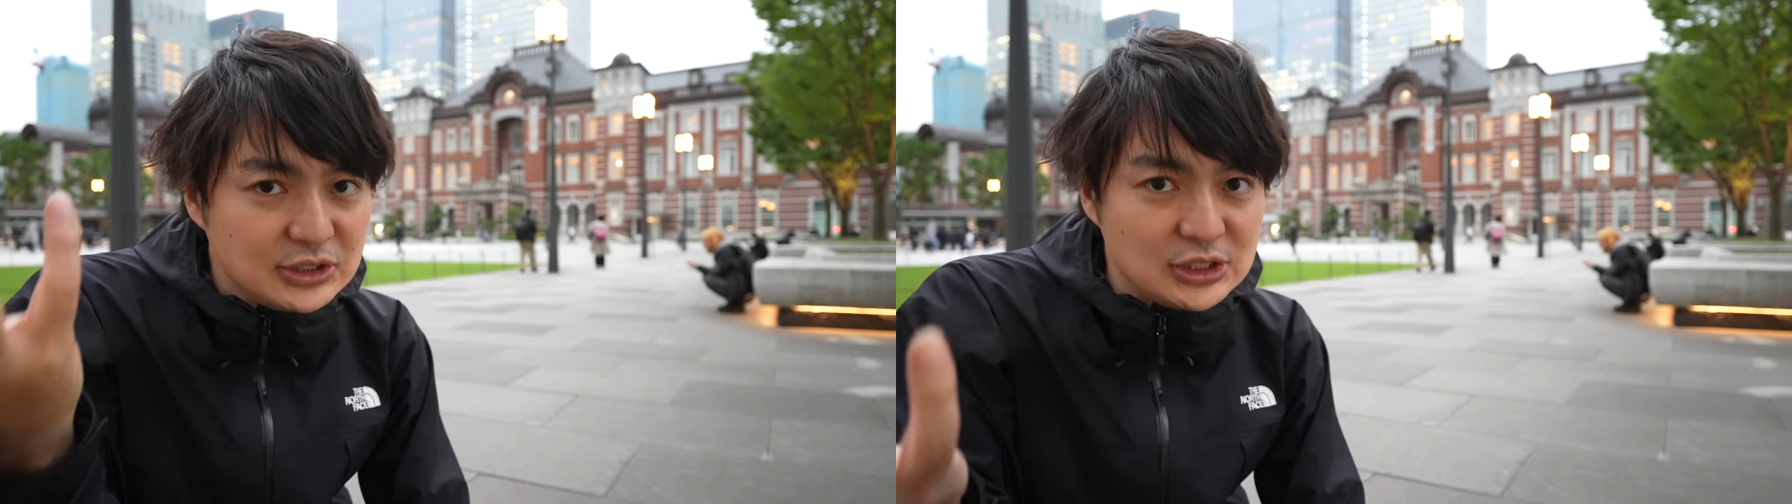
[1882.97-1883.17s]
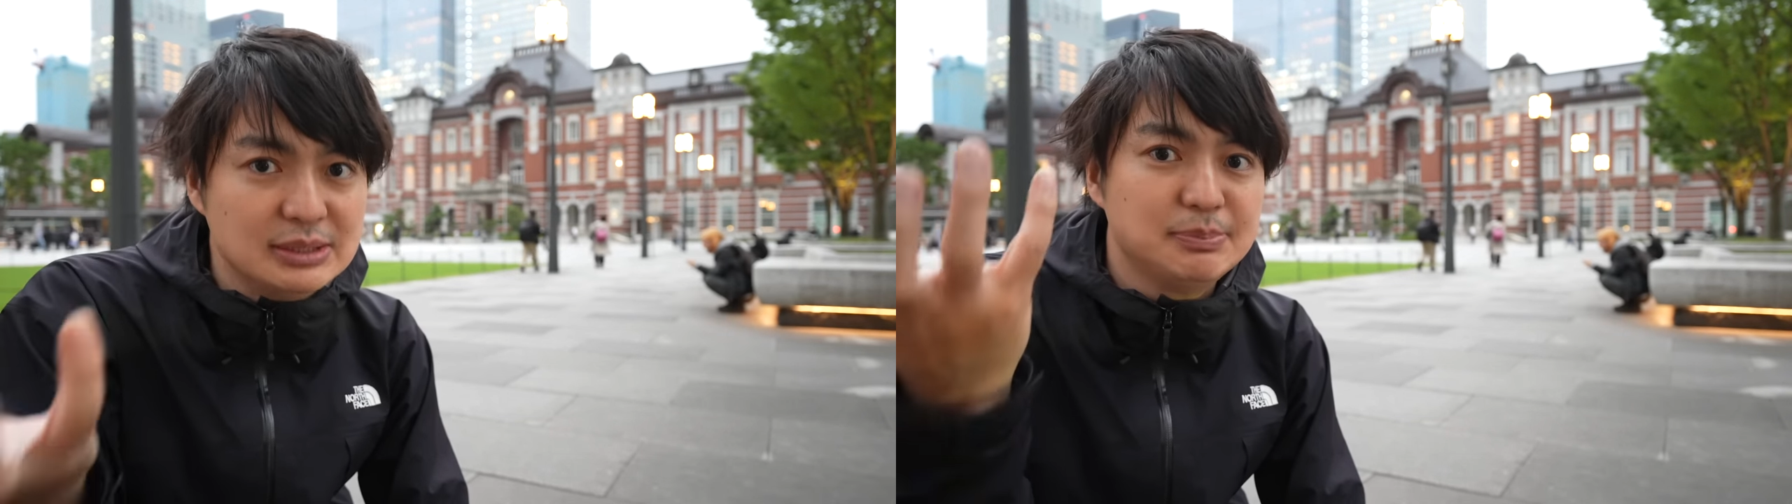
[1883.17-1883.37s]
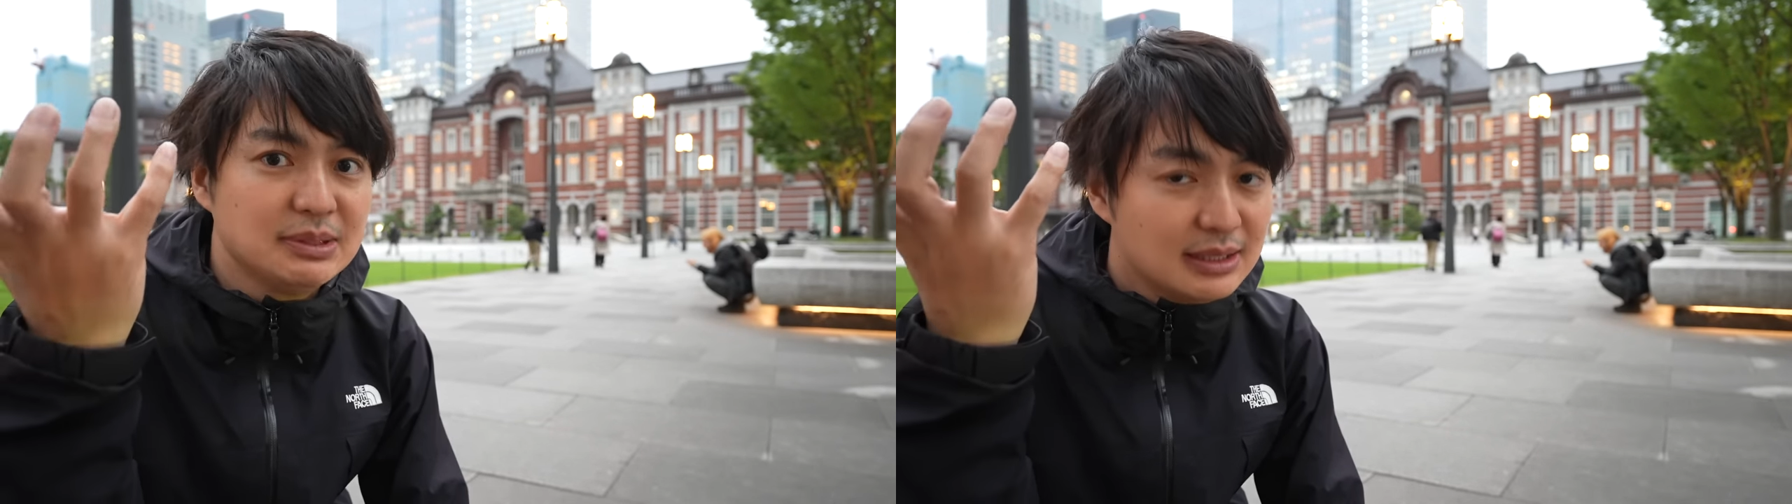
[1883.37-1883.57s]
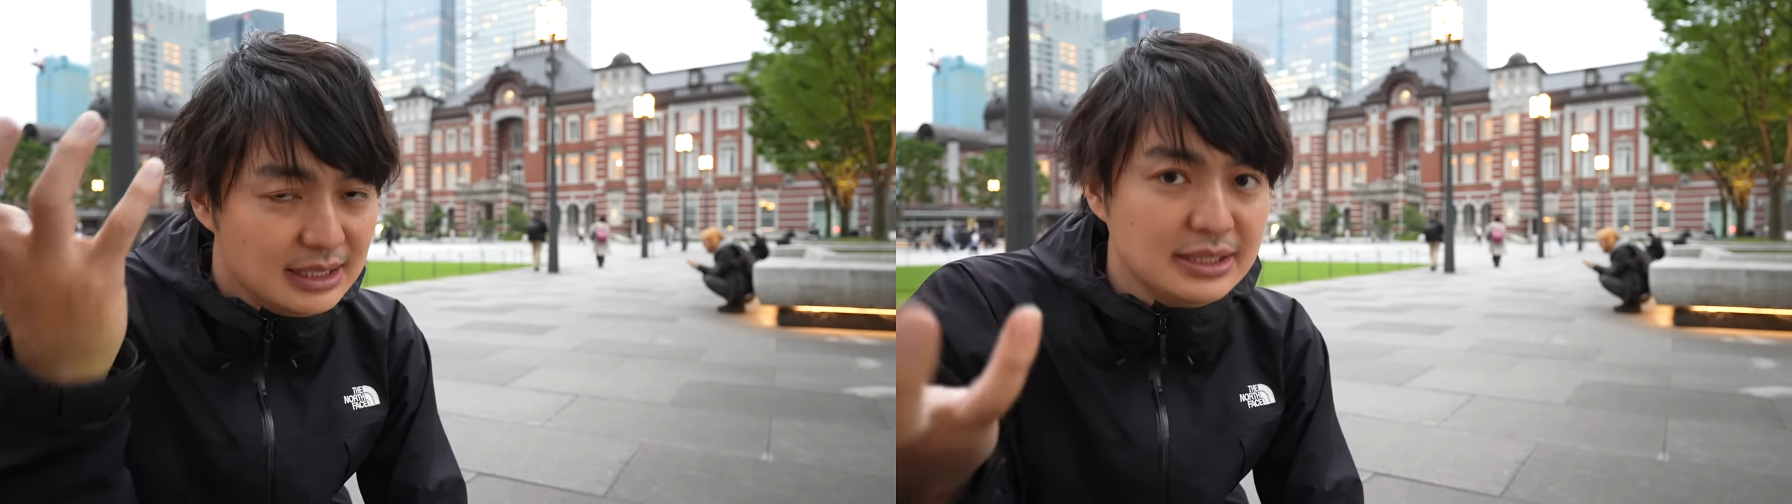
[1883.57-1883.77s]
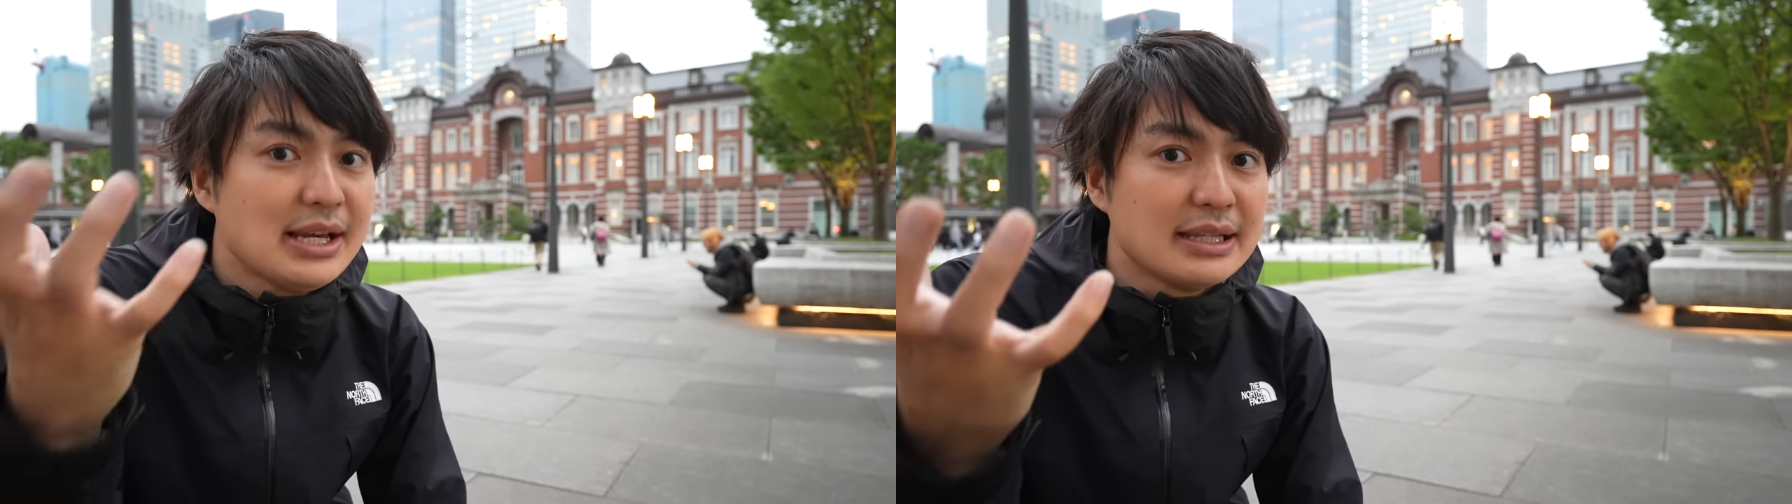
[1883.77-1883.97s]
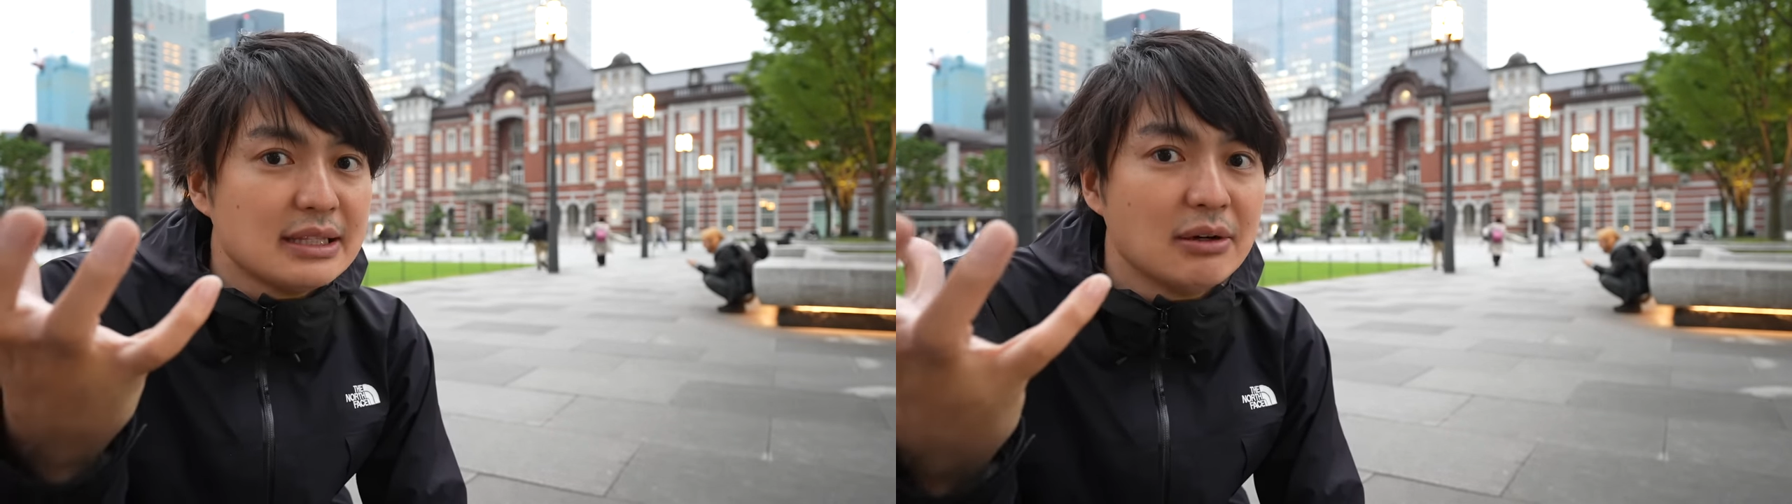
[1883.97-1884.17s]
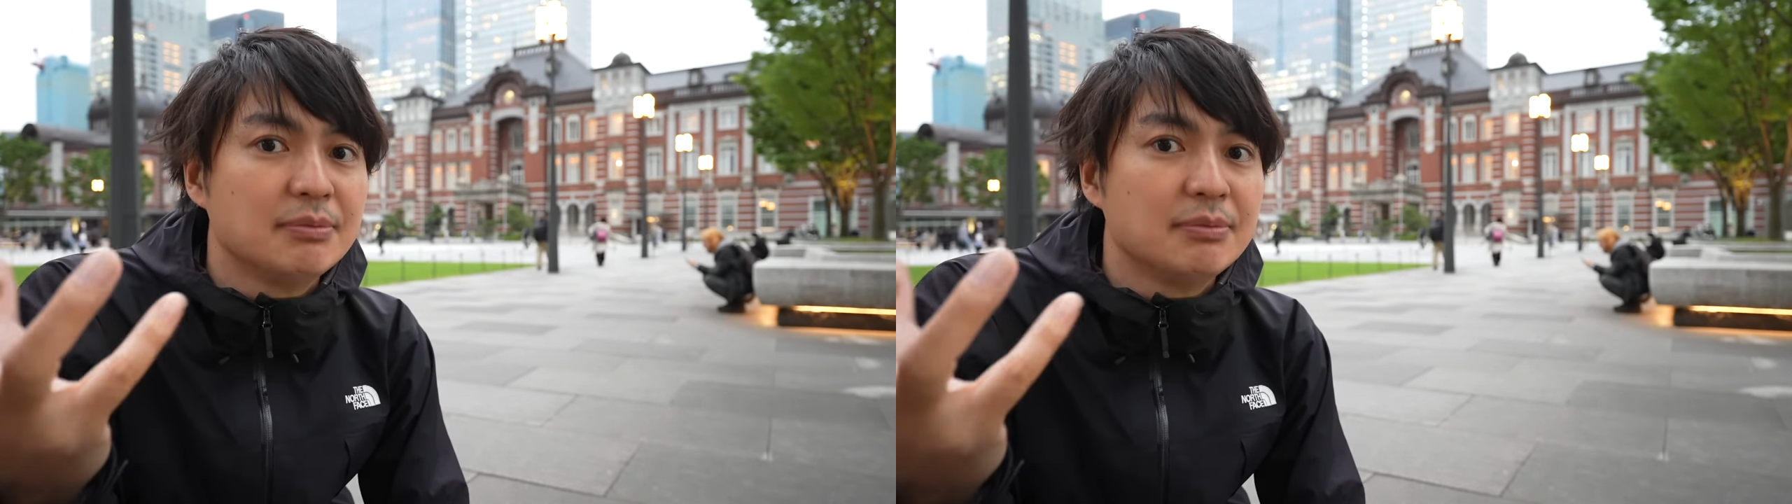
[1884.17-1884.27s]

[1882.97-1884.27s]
cheap ticket